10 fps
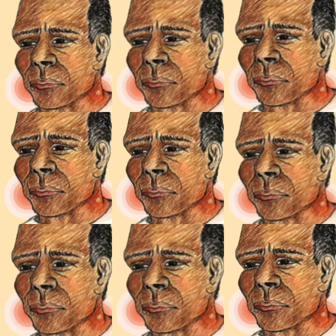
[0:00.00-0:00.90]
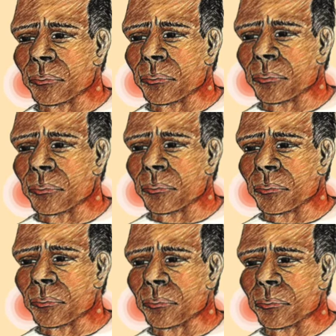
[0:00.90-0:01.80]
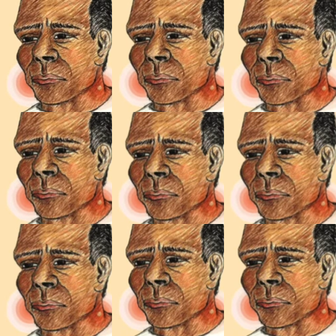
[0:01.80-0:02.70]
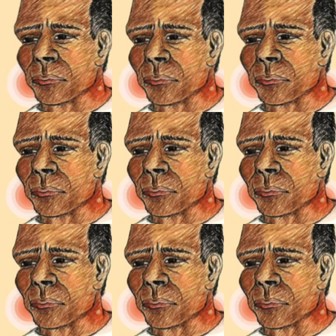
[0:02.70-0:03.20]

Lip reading: So it's important to ring 000